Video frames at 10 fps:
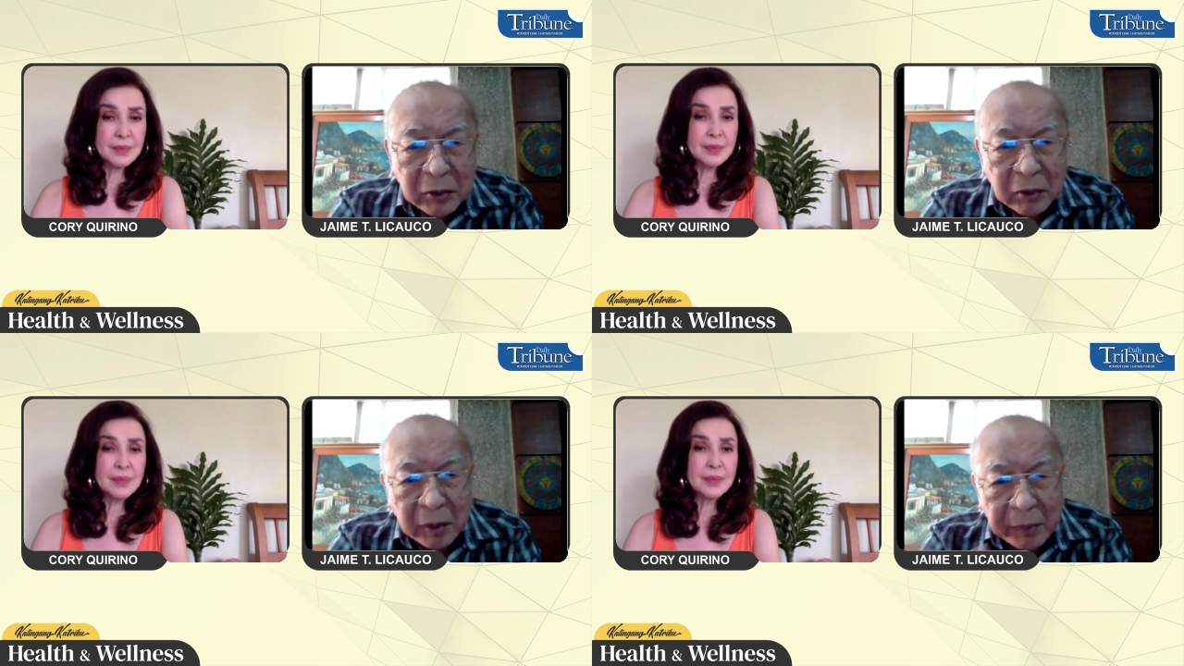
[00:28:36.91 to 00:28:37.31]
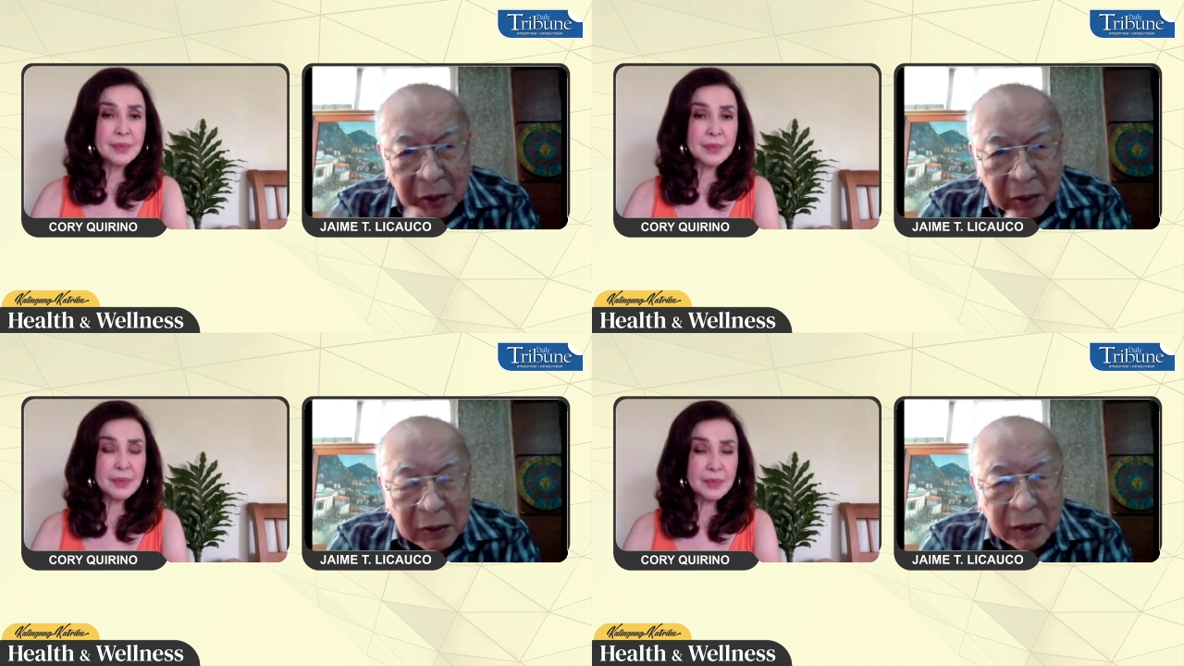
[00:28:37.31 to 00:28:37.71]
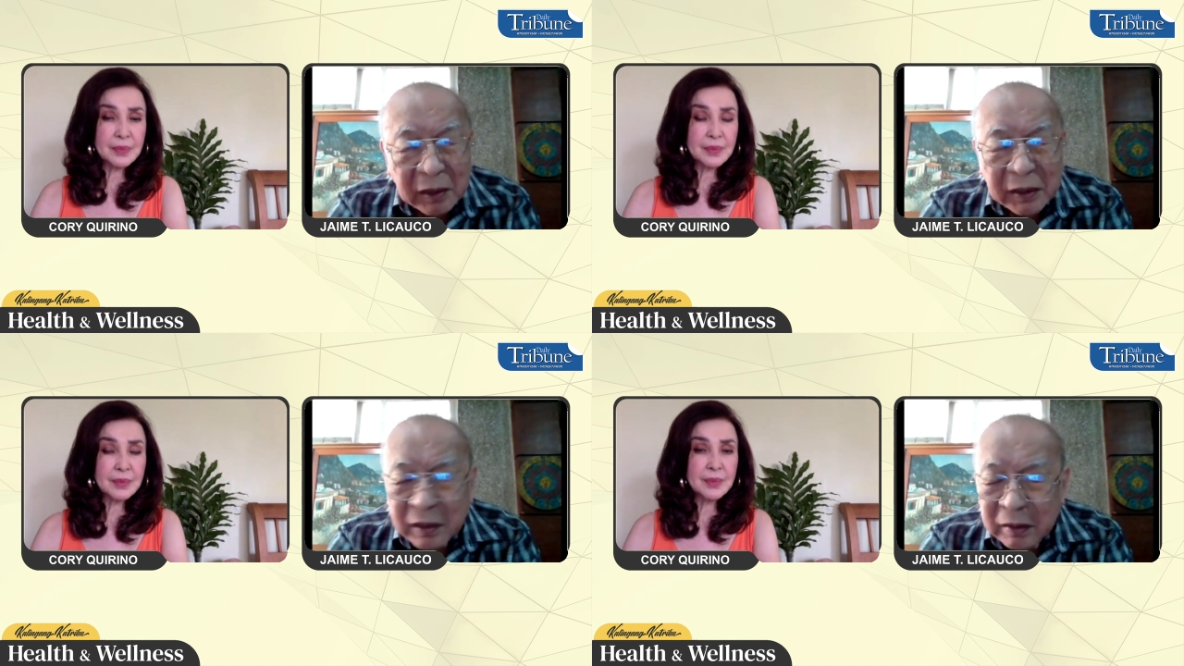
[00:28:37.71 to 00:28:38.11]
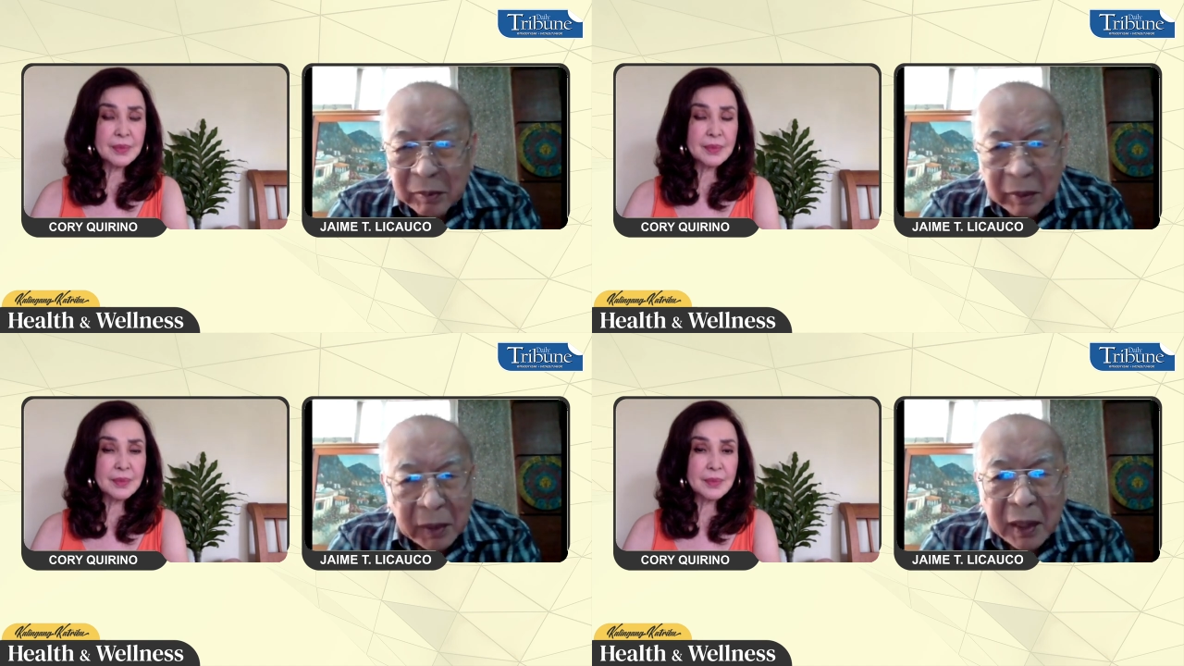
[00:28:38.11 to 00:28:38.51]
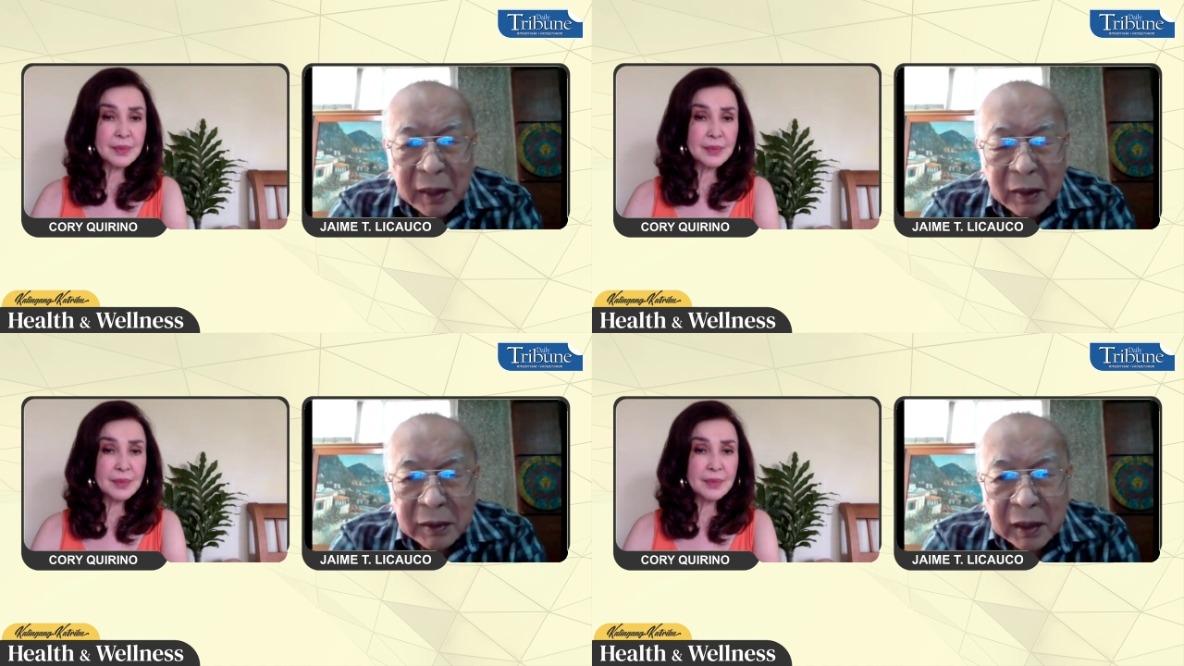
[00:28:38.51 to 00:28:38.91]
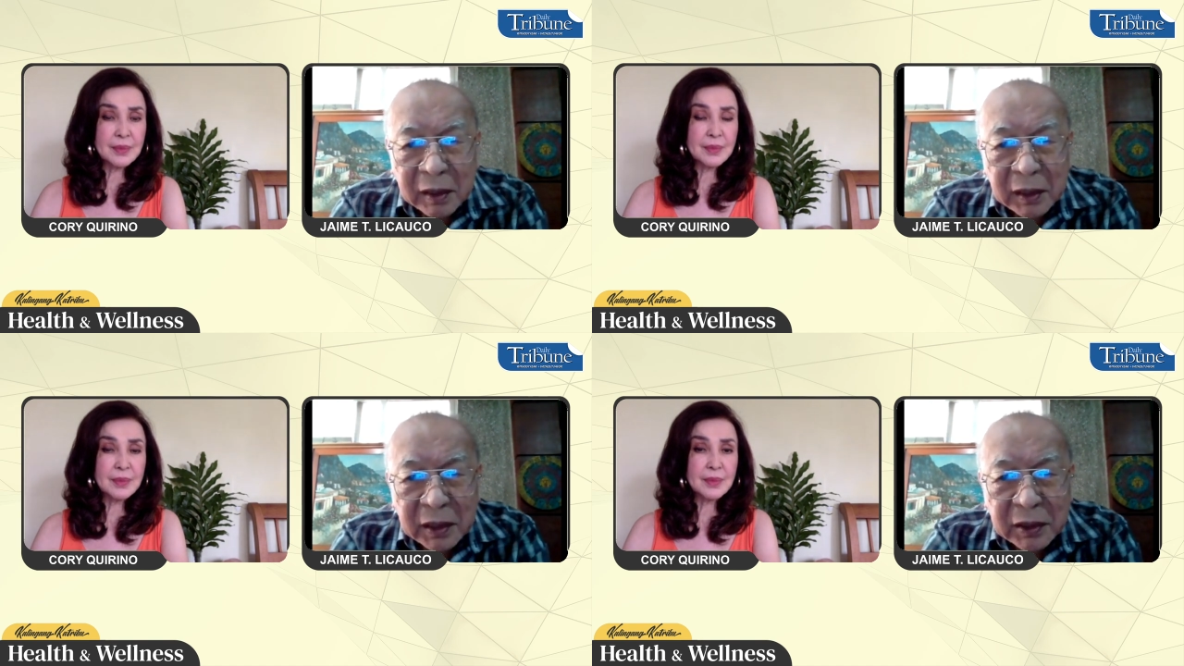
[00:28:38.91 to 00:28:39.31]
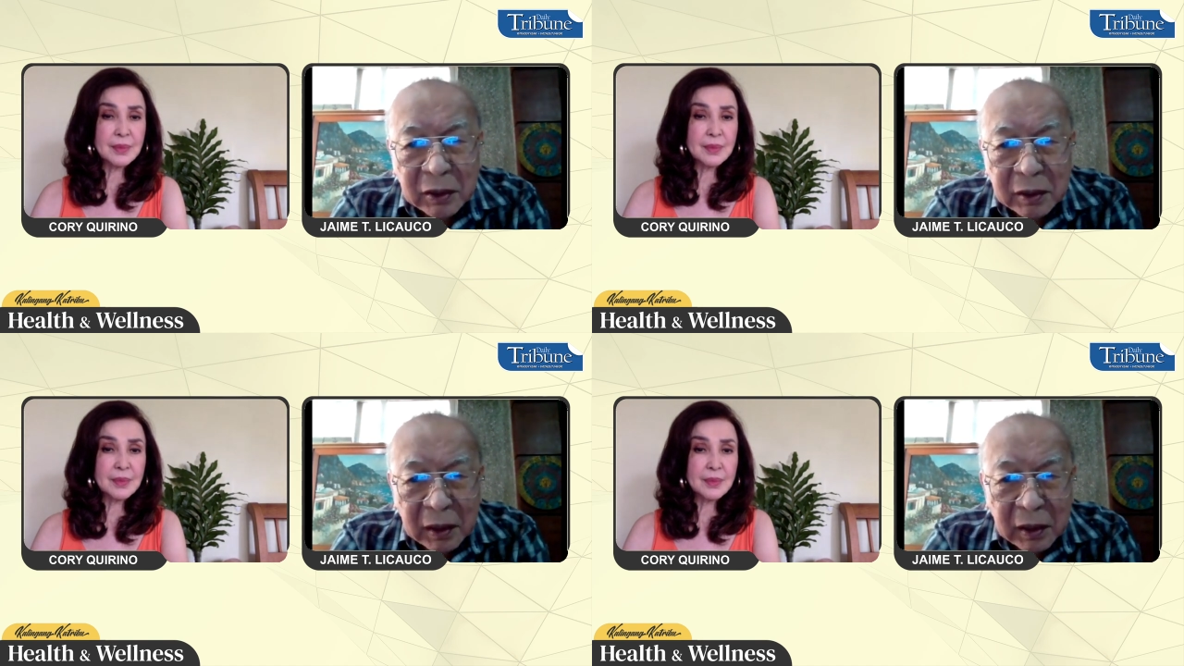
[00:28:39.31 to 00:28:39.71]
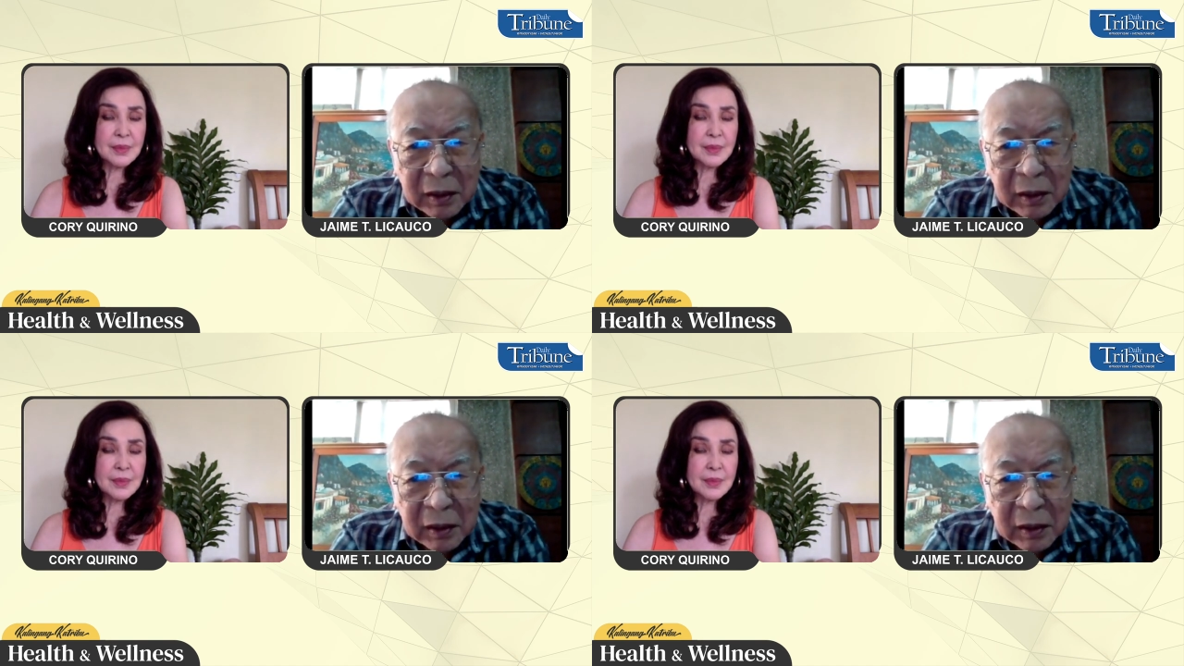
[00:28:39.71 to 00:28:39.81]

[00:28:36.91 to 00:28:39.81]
Speaker 1: to the mirror technique, and many other techniques. No?